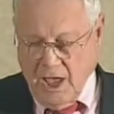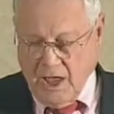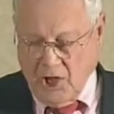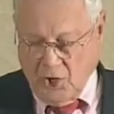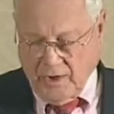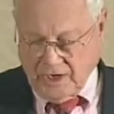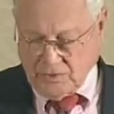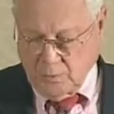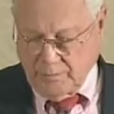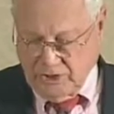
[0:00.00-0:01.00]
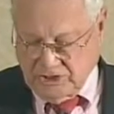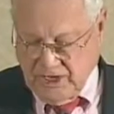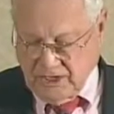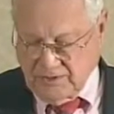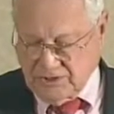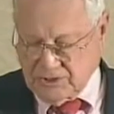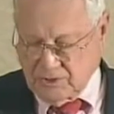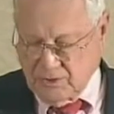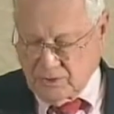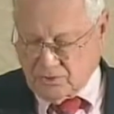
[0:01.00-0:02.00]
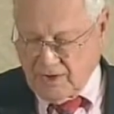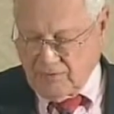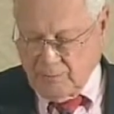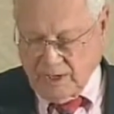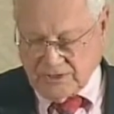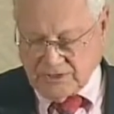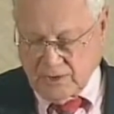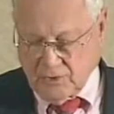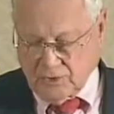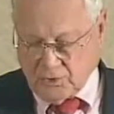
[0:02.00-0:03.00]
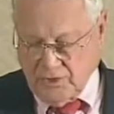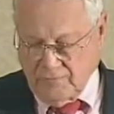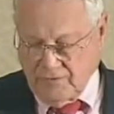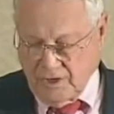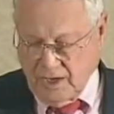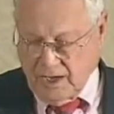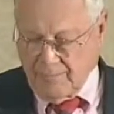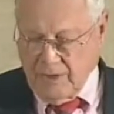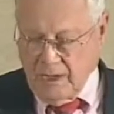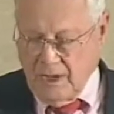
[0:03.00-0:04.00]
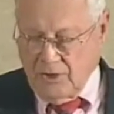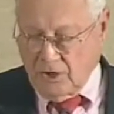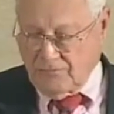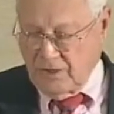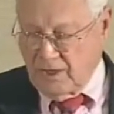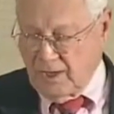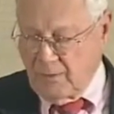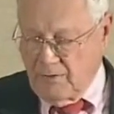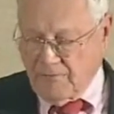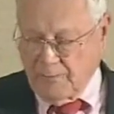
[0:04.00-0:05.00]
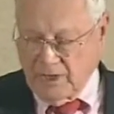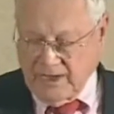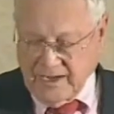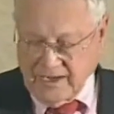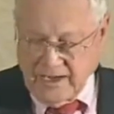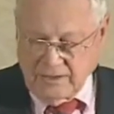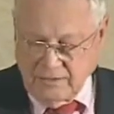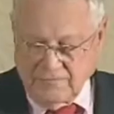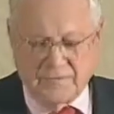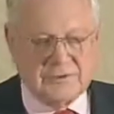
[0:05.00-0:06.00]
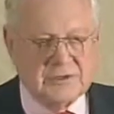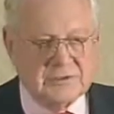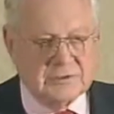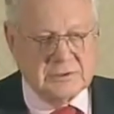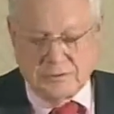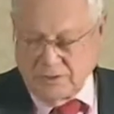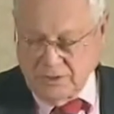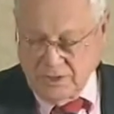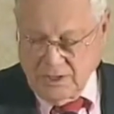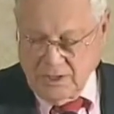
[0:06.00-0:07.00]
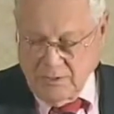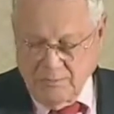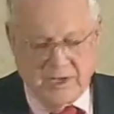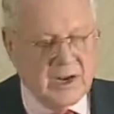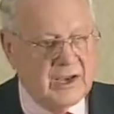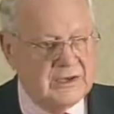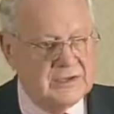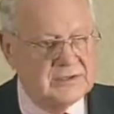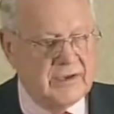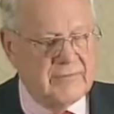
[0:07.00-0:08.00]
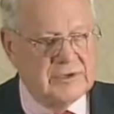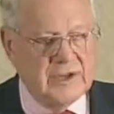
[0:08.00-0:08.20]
and no action would be taken. This included travel to Moscow, North Korea, and Vietnam, North Vietnam, from the late 1950s to the mid 1970s.